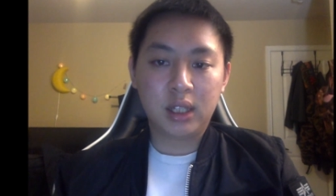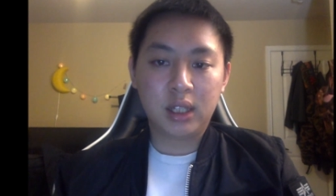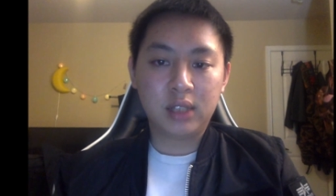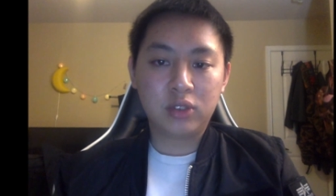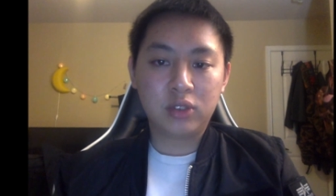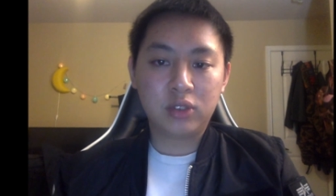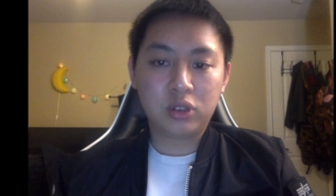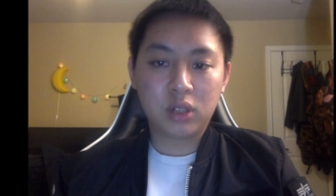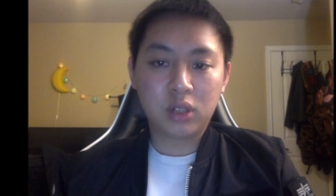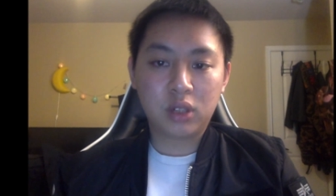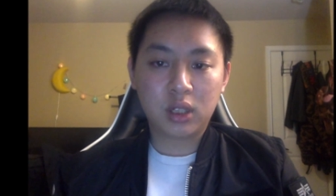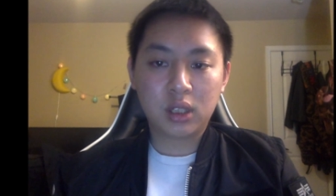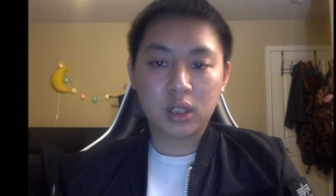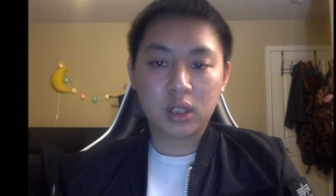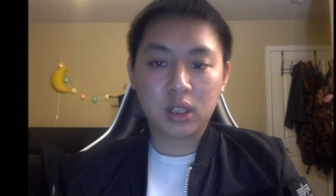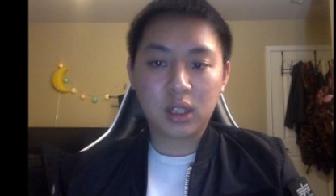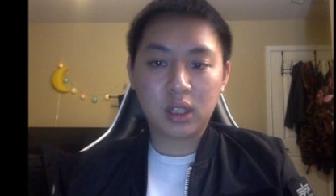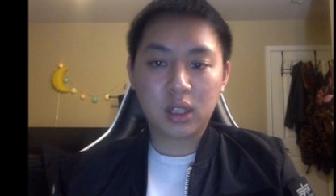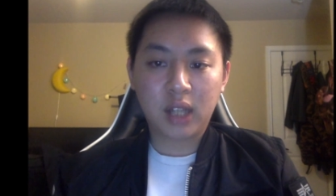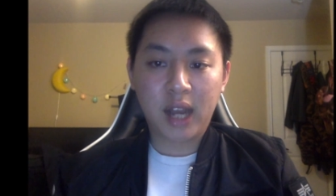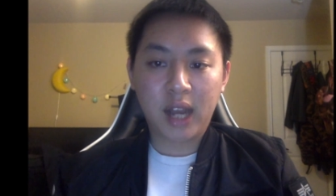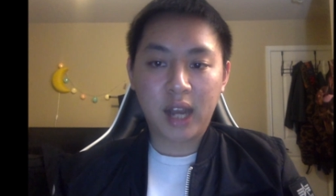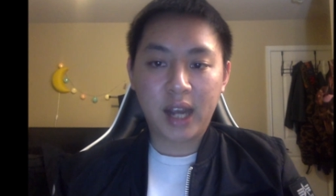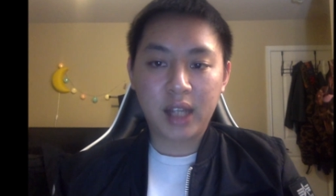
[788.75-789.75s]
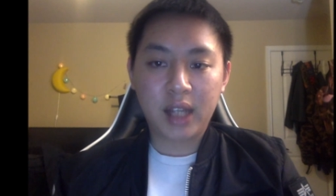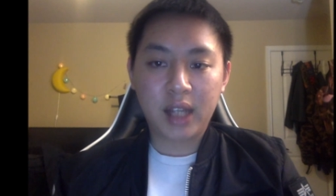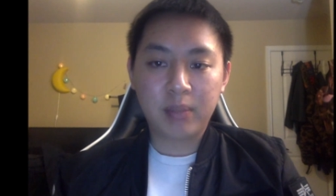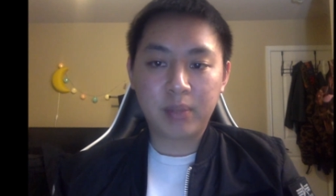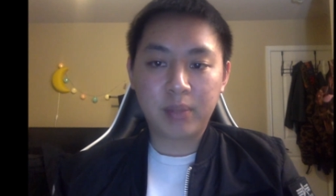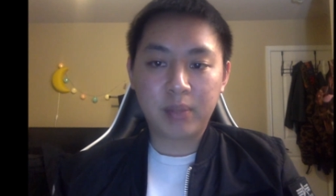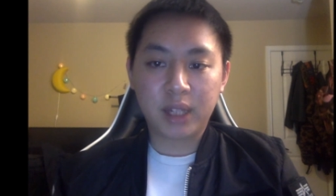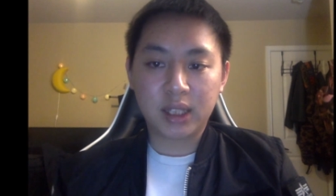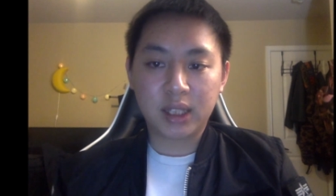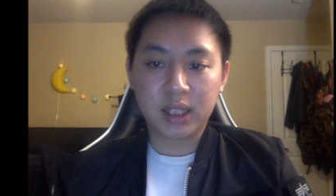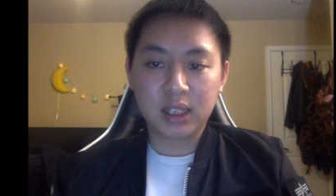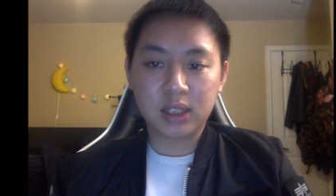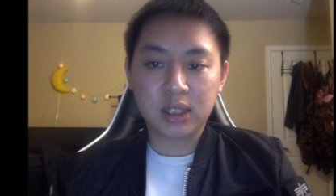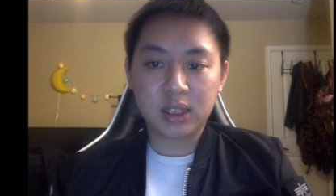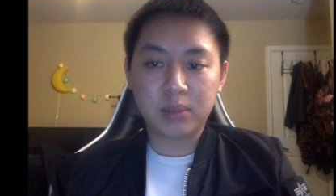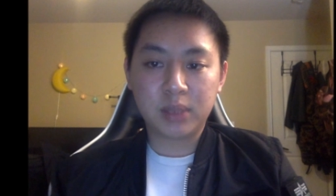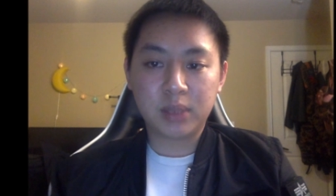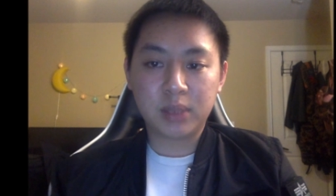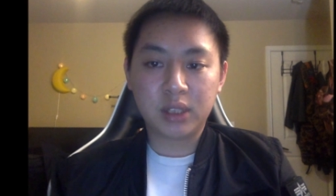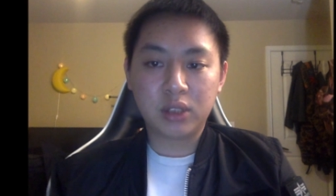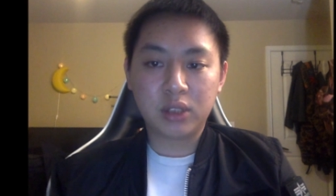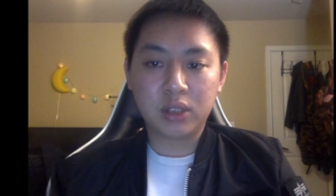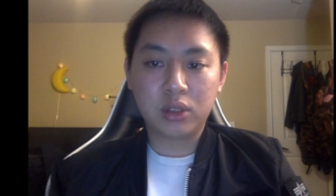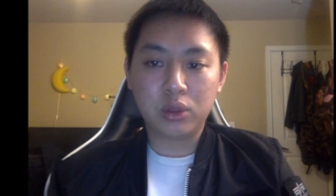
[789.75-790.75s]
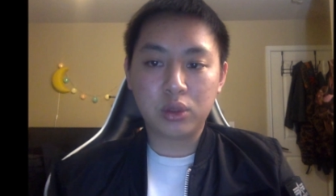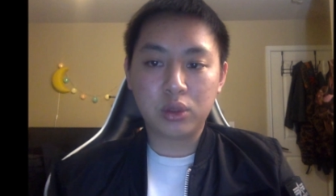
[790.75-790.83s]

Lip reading: instructor guide participant